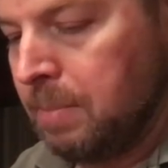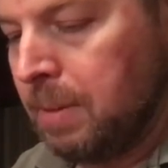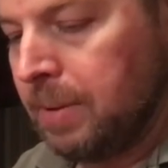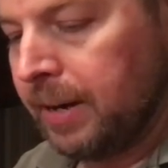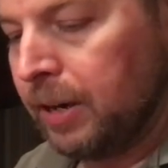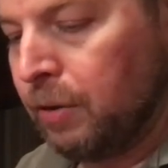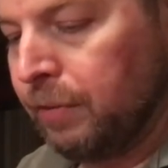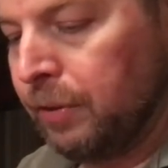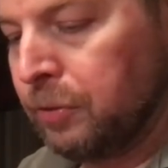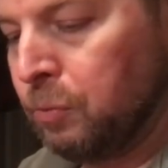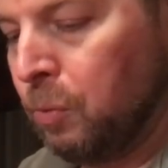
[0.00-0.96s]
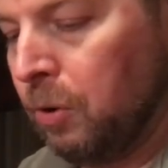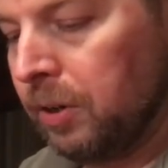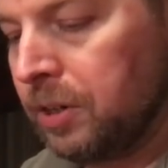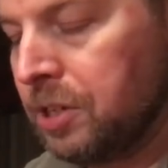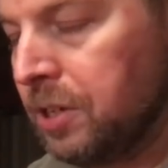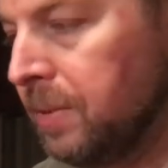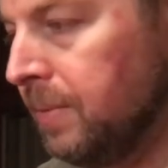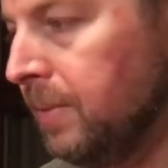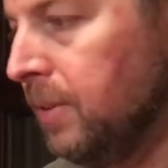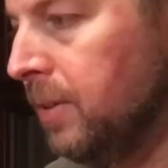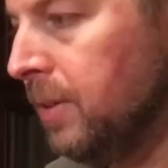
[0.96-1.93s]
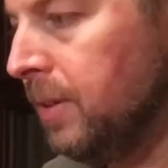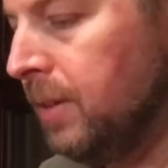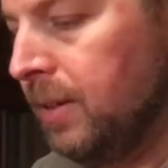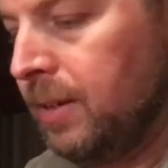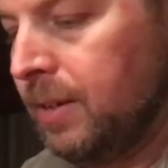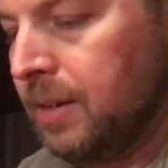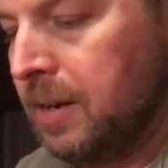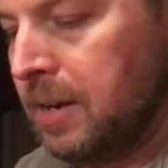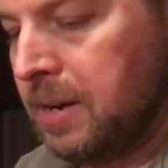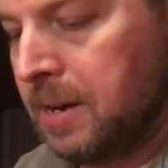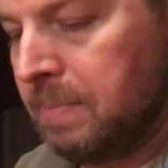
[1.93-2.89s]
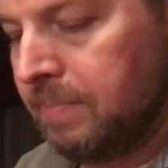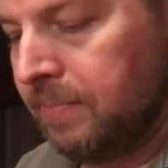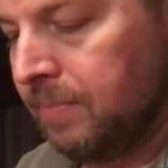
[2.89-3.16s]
maybe I'm going to go for those wargs. Because